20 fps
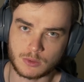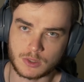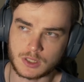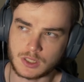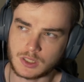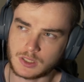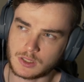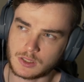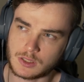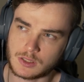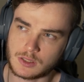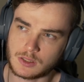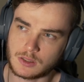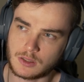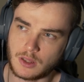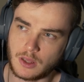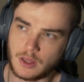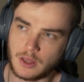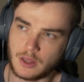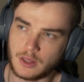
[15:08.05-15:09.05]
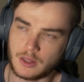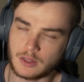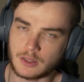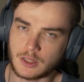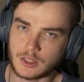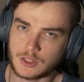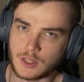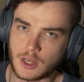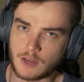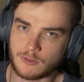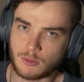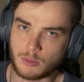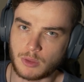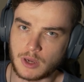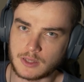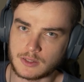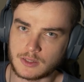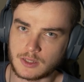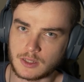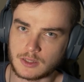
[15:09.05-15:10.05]
which just let you have a
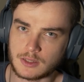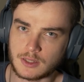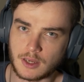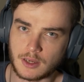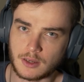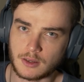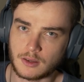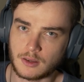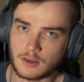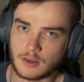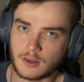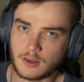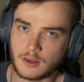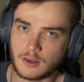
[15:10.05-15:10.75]
basic attack